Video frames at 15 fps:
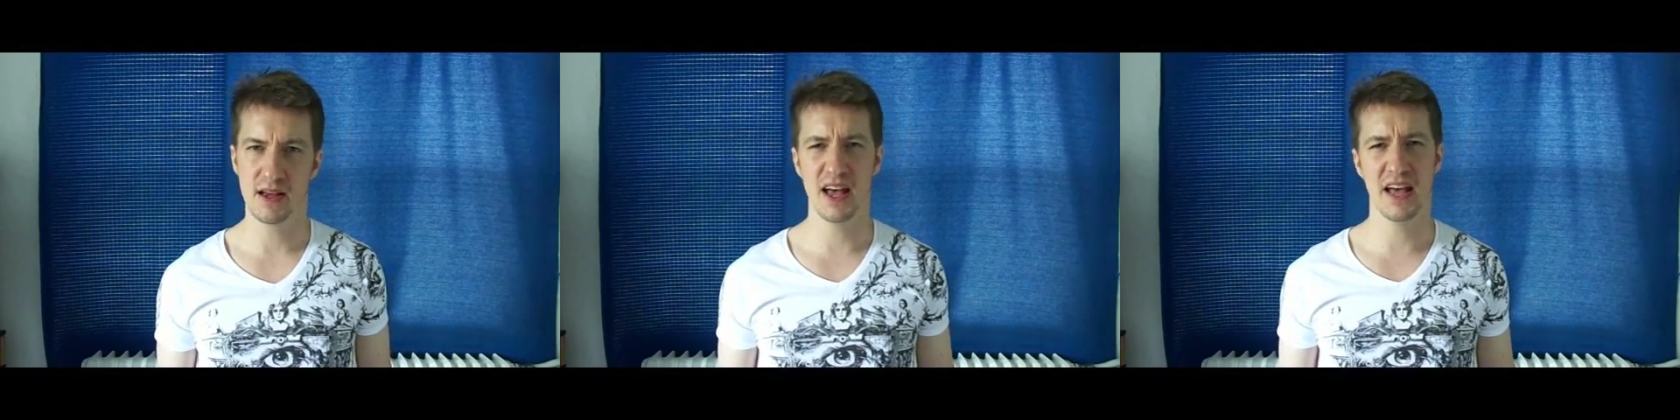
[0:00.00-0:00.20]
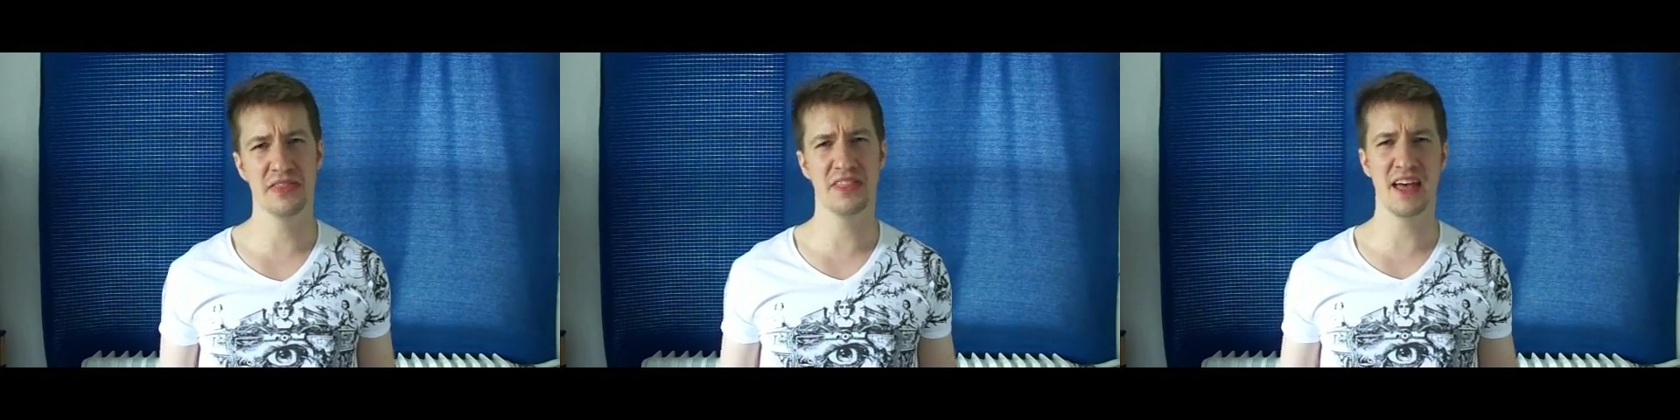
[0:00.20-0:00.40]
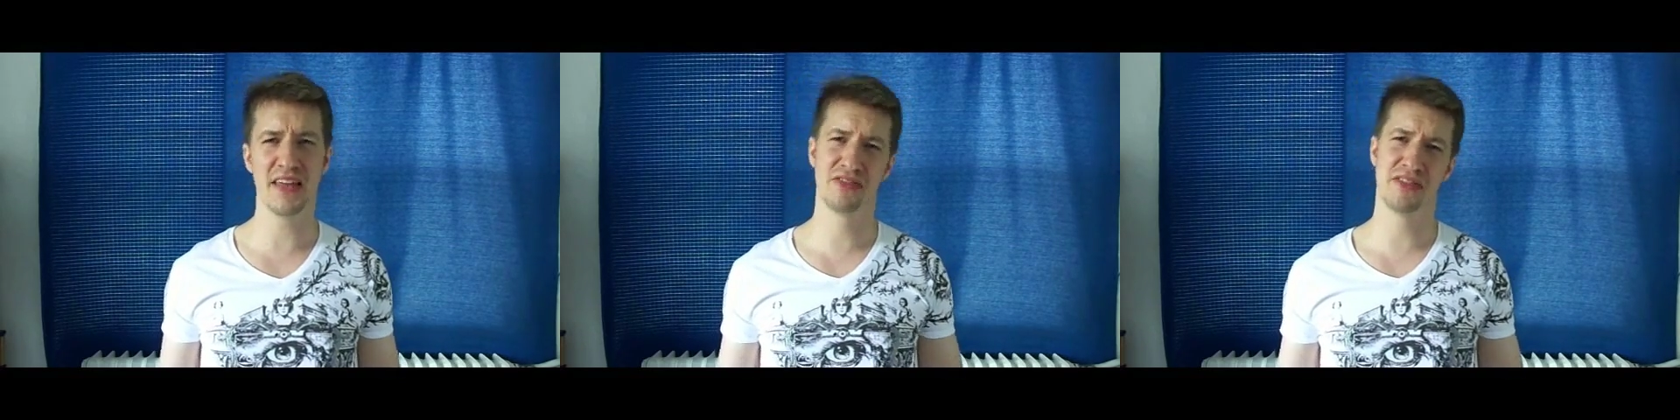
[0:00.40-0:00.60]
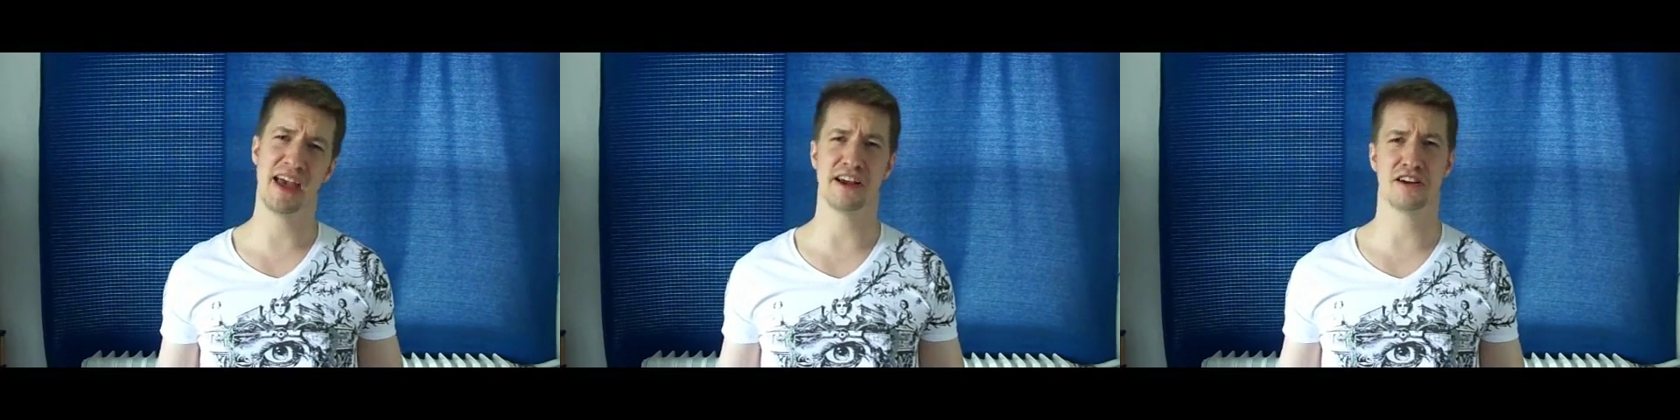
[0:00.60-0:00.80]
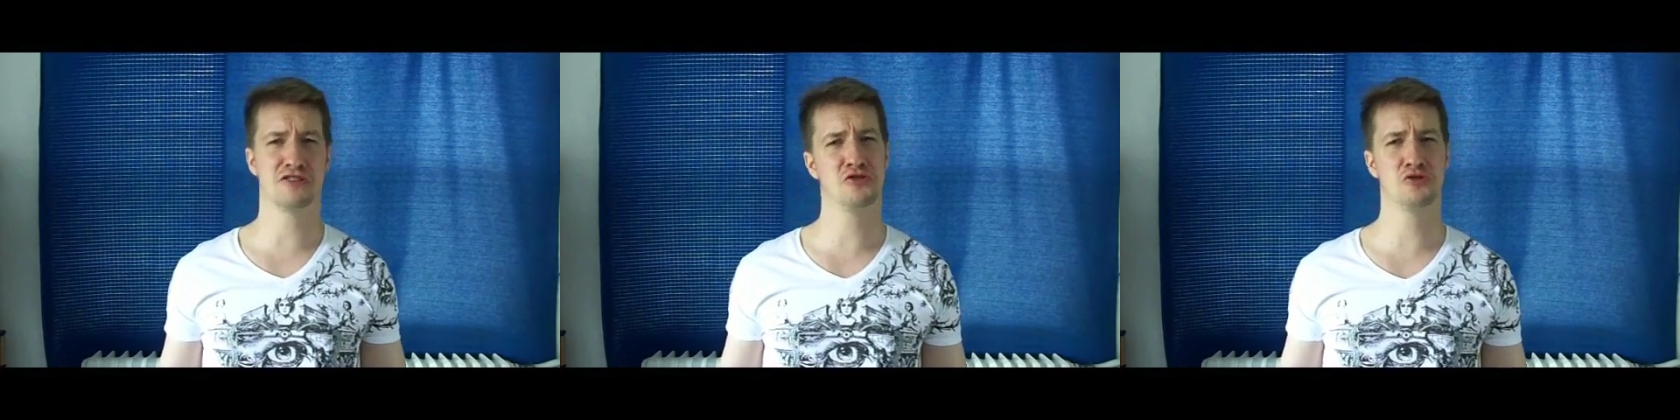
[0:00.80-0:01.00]
and then
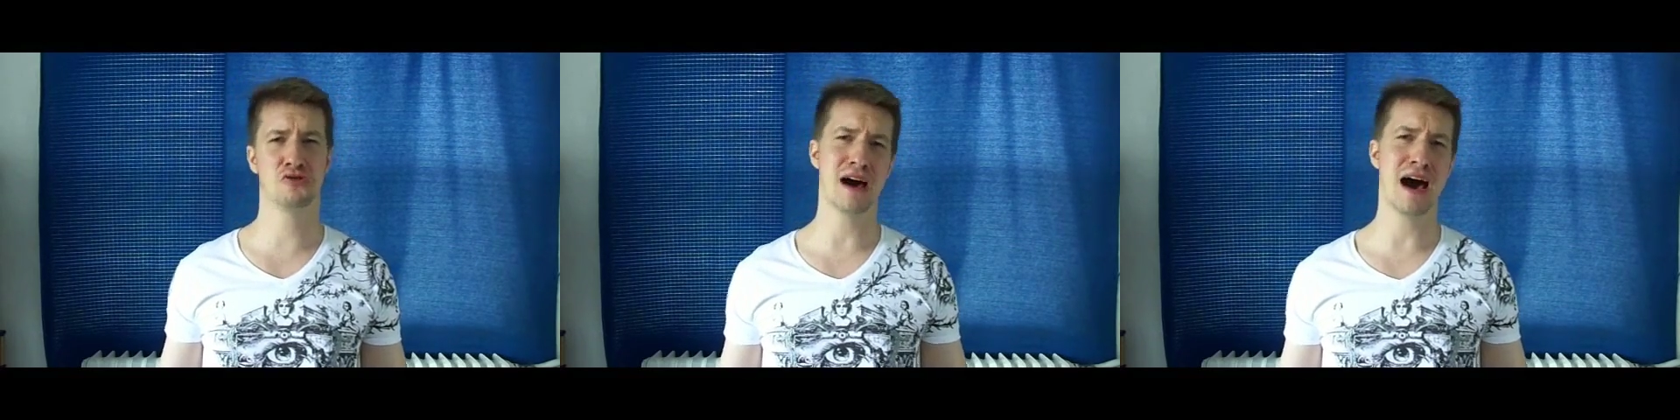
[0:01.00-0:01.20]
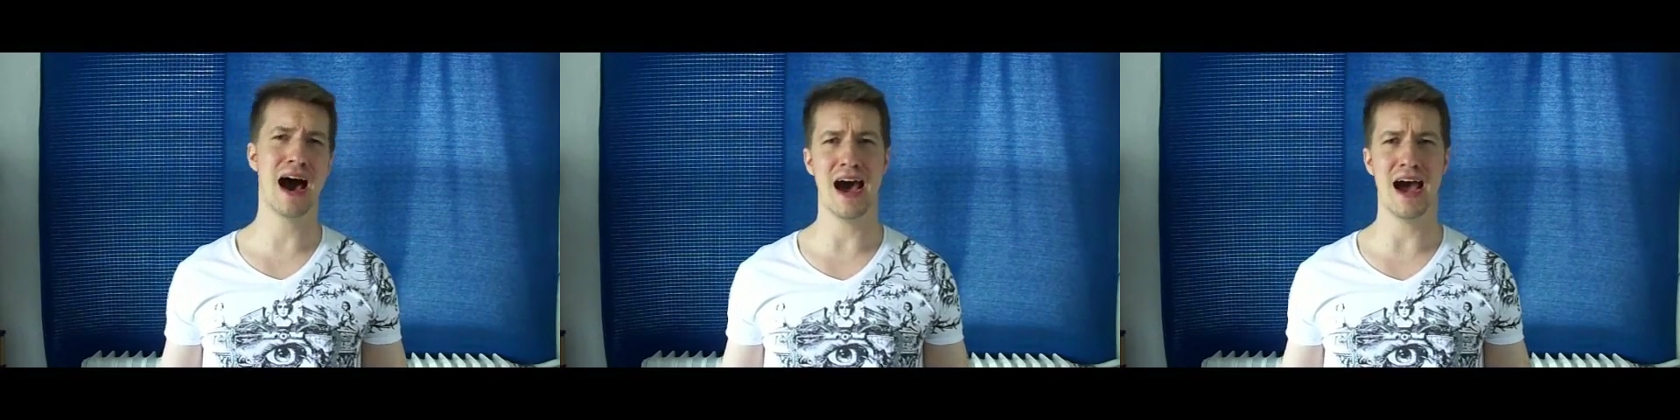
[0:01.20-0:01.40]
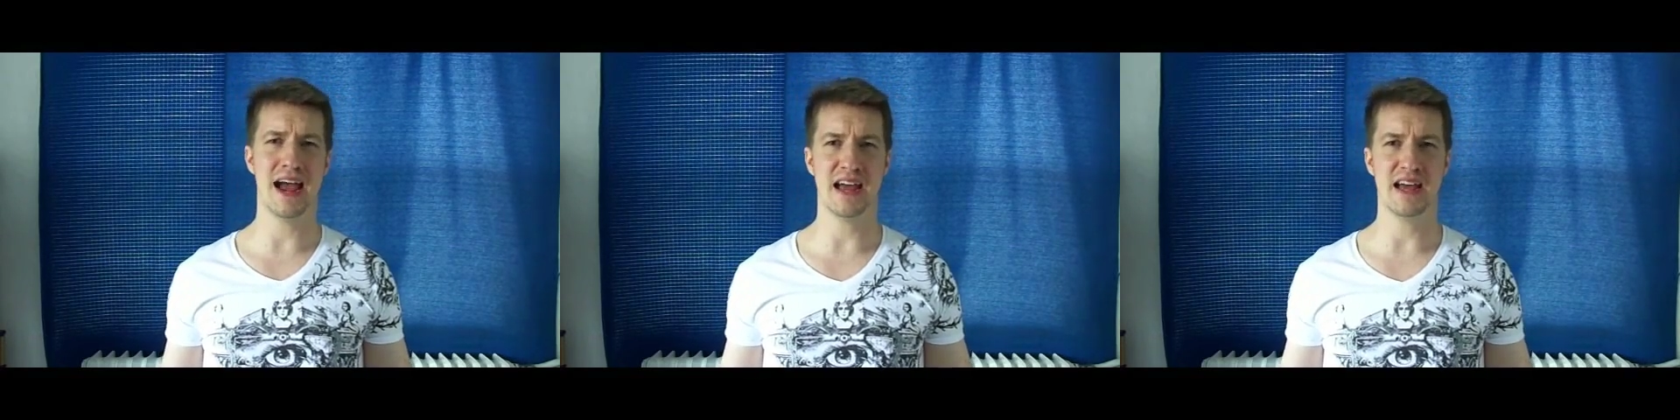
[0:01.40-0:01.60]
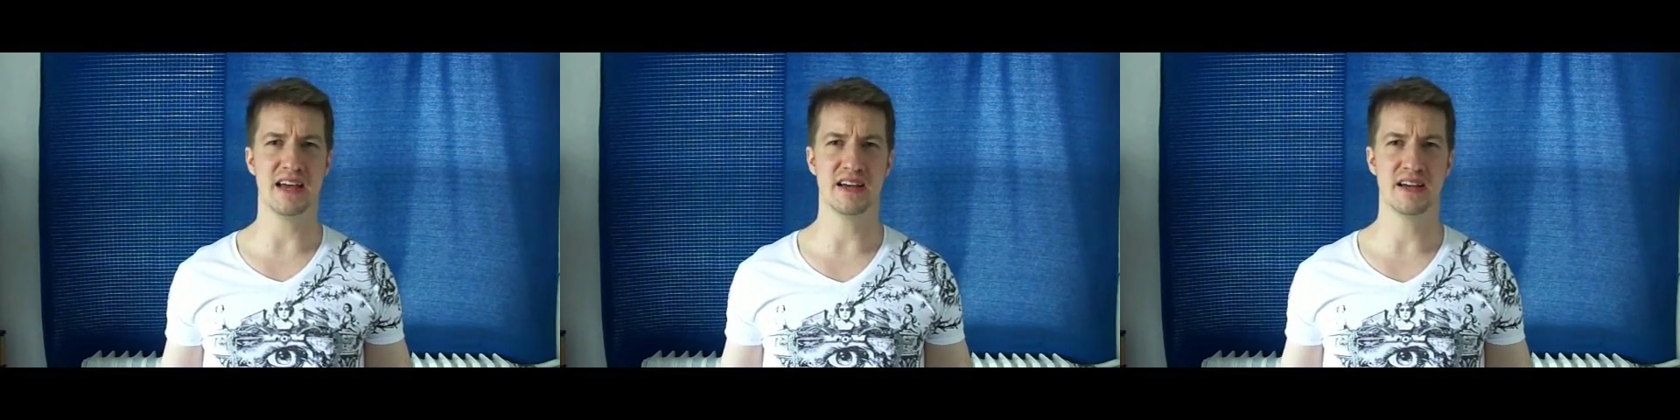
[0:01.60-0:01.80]
they cry.